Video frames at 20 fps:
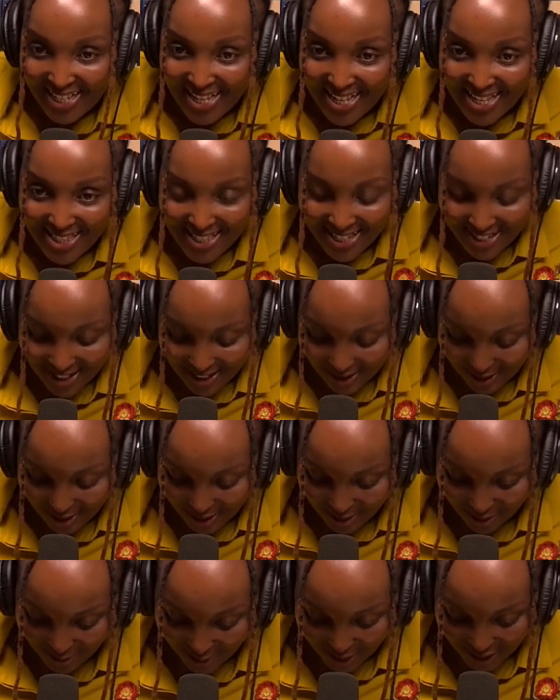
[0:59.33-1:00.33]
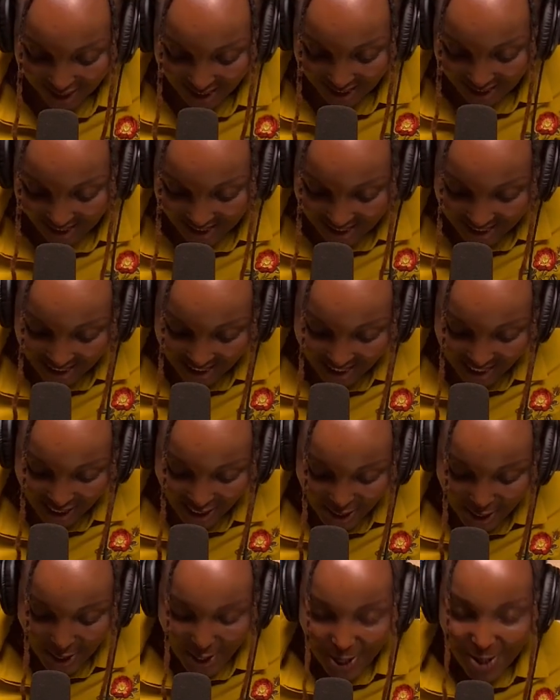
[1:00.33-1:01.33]
Thank you so much, Kingsley.
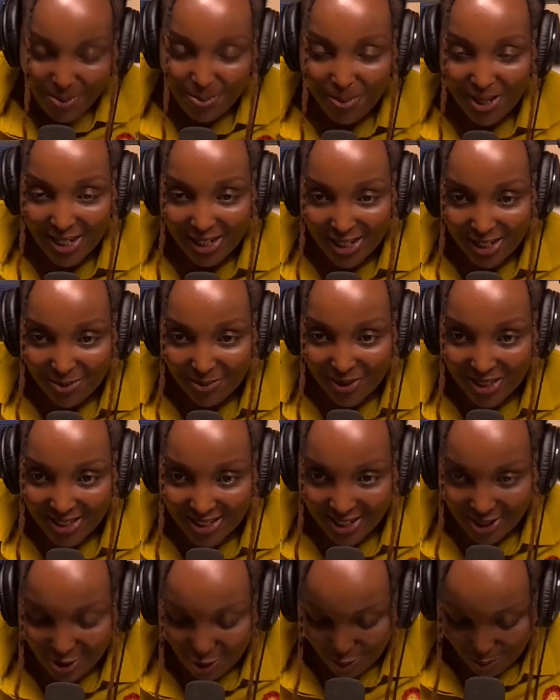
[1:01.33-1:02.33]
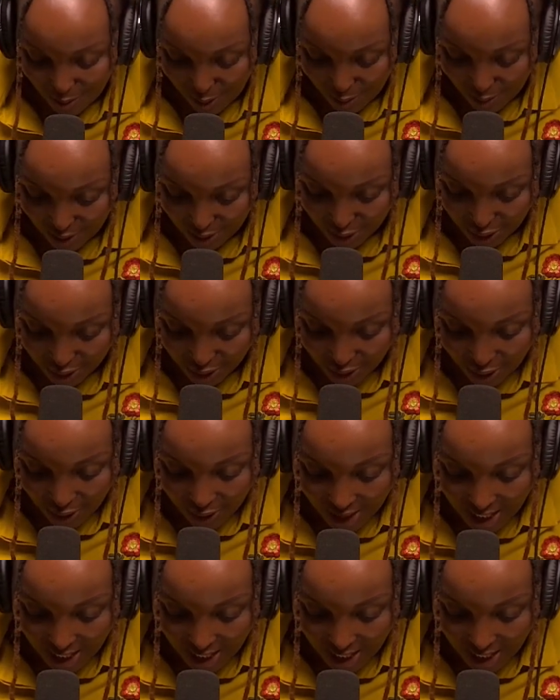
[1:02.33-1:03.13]
My name is Naomi Wanjiku.